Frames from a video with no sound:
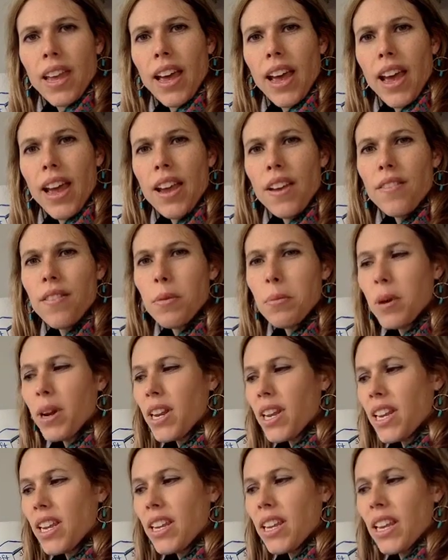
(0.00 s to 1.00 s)
Hi
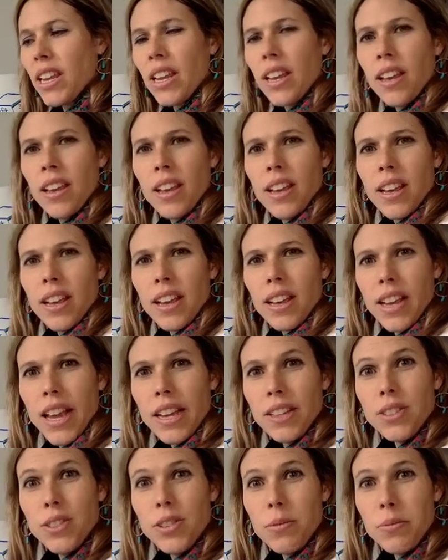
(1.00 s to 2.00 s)
everybody. In
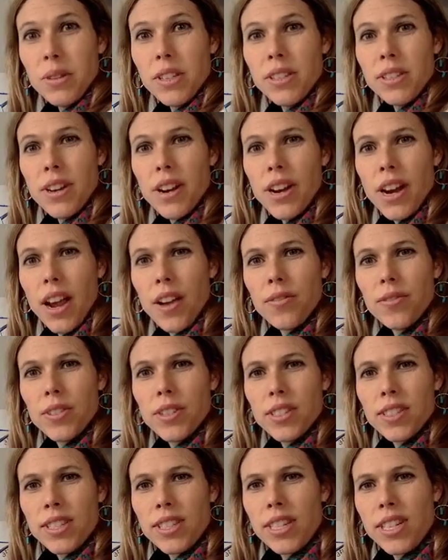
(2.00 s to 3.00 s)
case you missed our
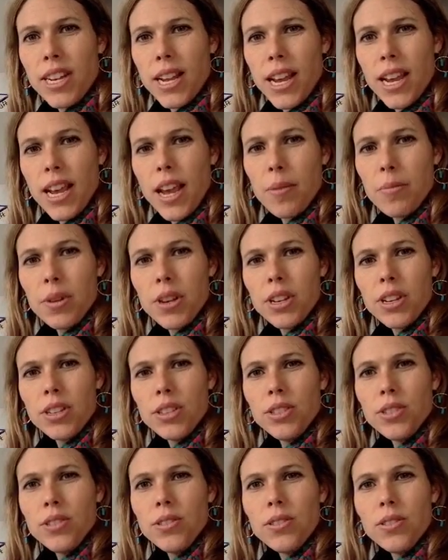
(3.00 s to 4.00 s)
conference today, I'm going to
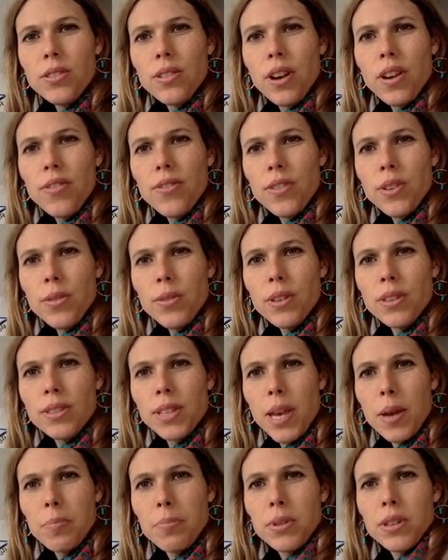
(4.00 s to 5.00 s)
do a few
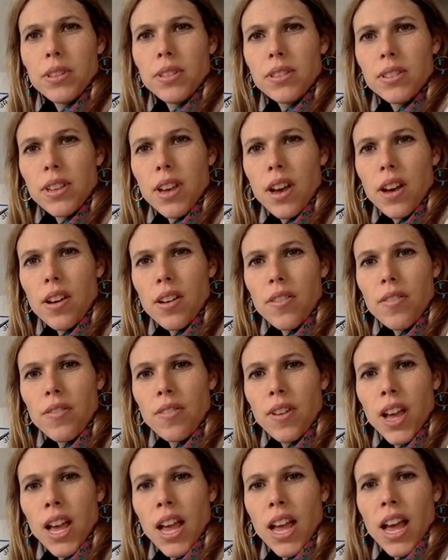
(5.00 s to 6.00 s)
examples of
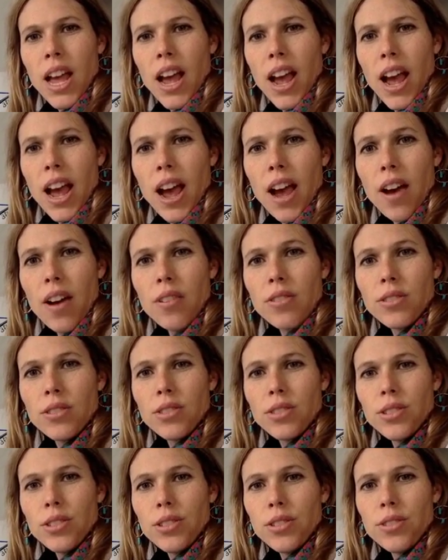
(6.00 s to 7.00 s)
how
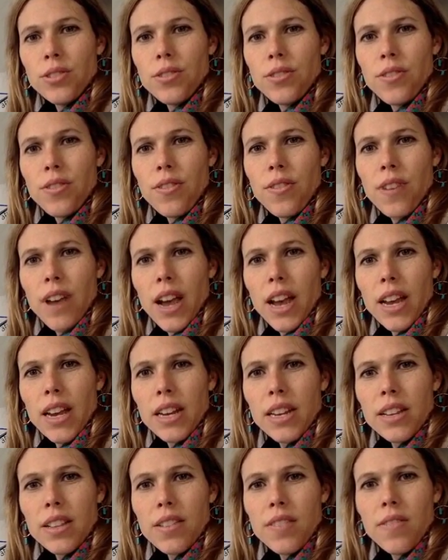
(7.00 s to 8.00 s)
to
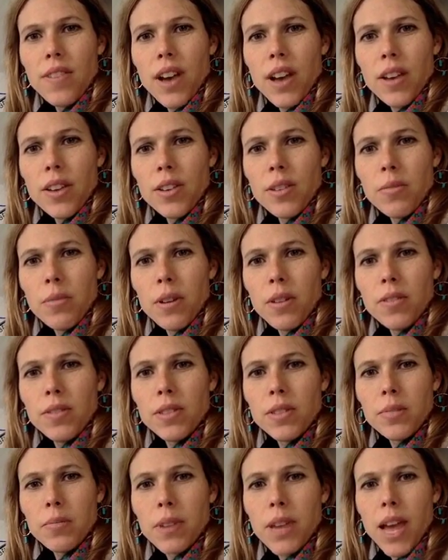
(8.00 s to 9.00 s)
find the volume of
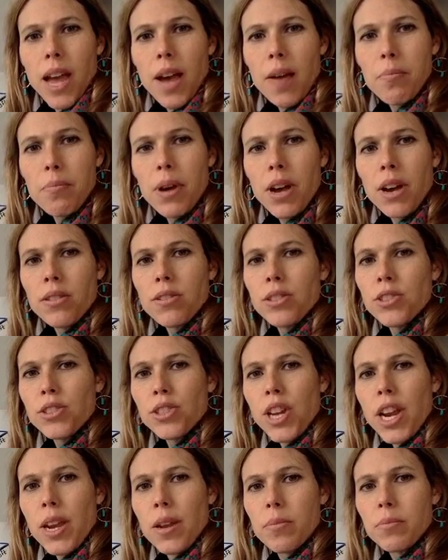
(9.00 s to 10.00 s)
some compound
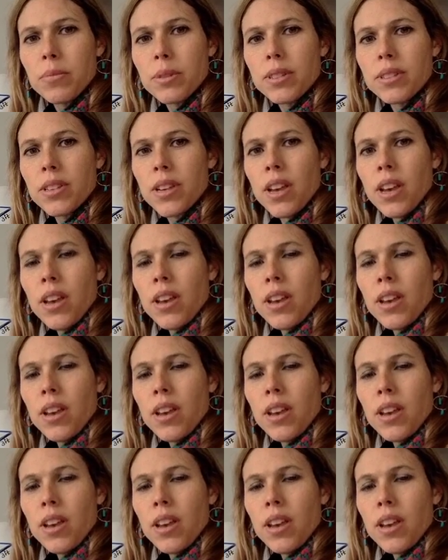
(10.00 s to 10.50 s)
shapes.